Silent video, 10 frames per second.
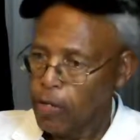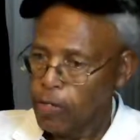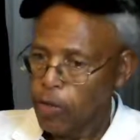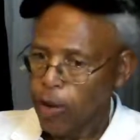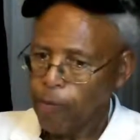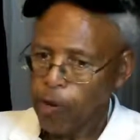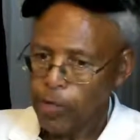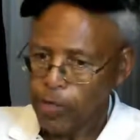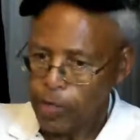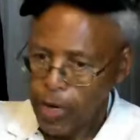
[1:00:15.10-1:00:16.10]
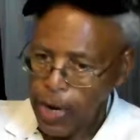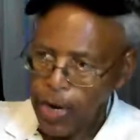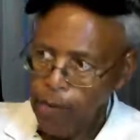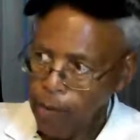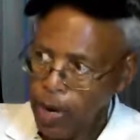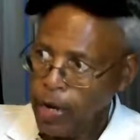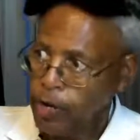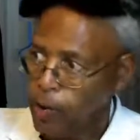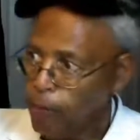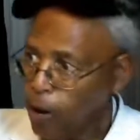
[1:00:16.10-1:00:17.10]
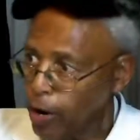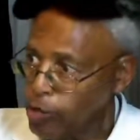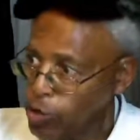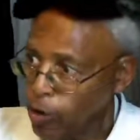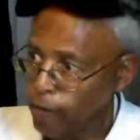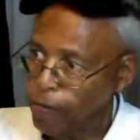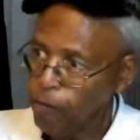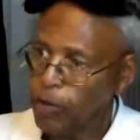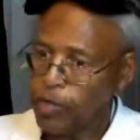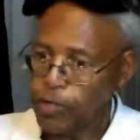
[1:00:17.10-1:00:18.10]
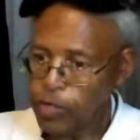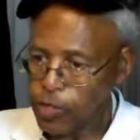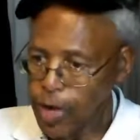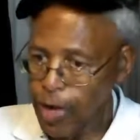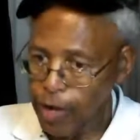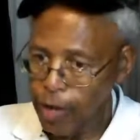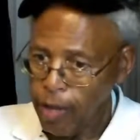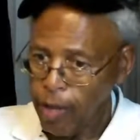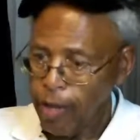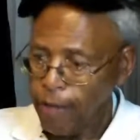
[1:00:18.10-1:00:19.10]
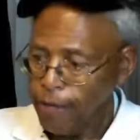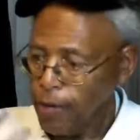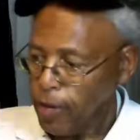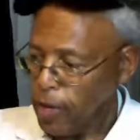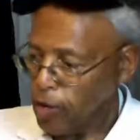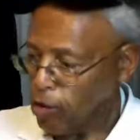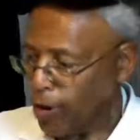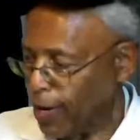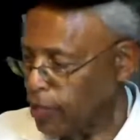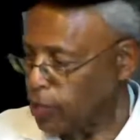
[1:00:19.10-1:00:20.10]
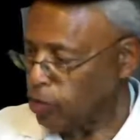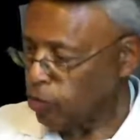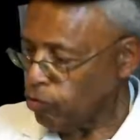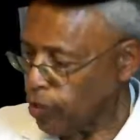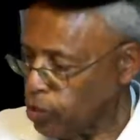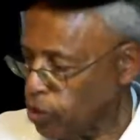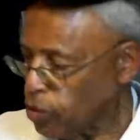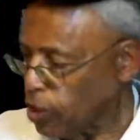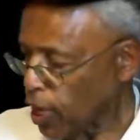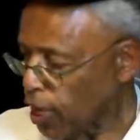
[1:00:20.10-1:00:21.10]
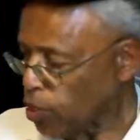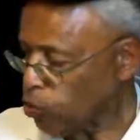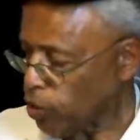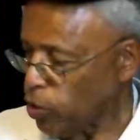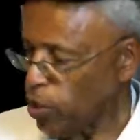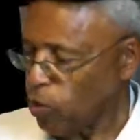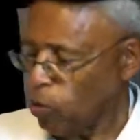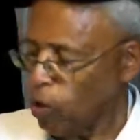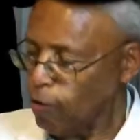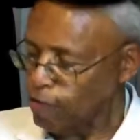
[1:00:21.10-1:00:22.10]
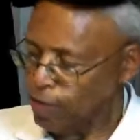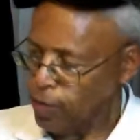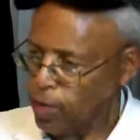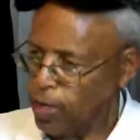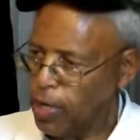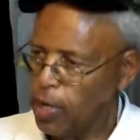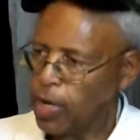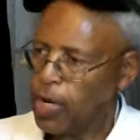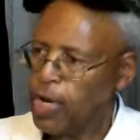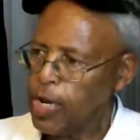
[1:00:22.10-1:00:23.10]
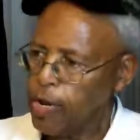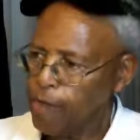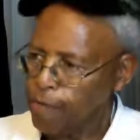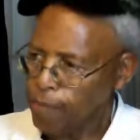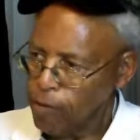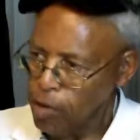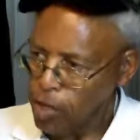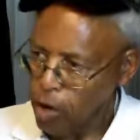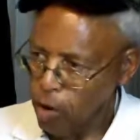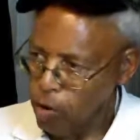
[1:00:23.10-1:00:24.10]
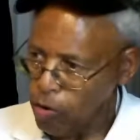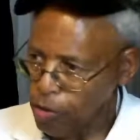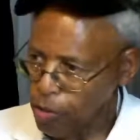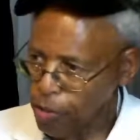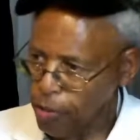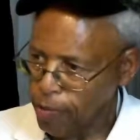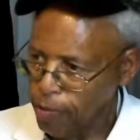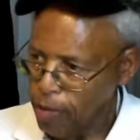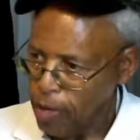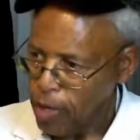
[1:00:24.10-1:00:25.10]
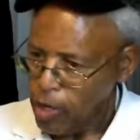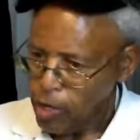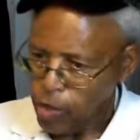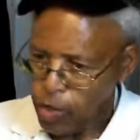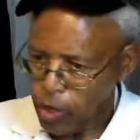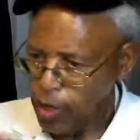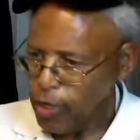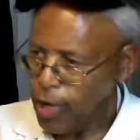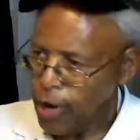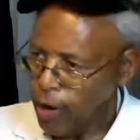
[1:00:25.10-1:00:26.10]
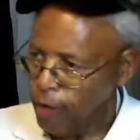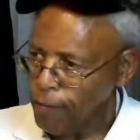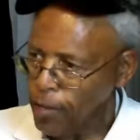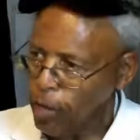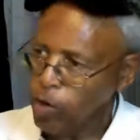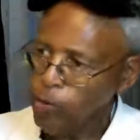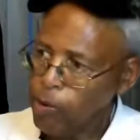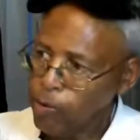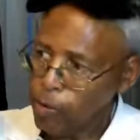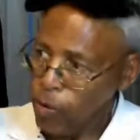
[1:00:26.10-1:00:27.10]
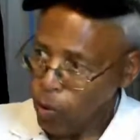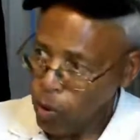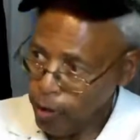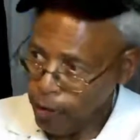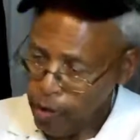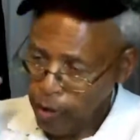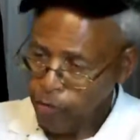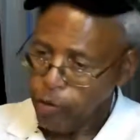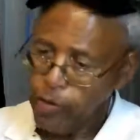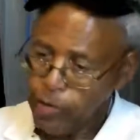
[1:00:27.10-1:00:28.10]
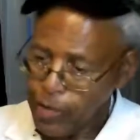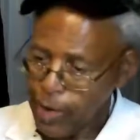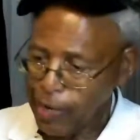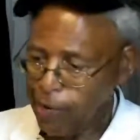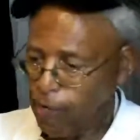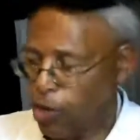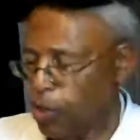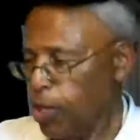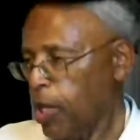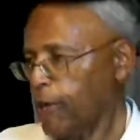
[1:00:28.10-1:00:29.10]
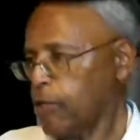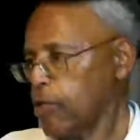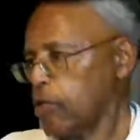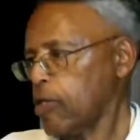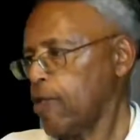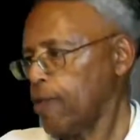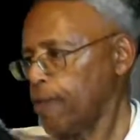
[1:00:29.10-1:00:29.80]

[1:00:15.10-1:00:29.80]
So I'm going to delay my departure. What is it saying? That in Christ you reach a stage where you can willfully leave the earth, shut it down, and go to be with the Lord. Turn to Second Corinthians.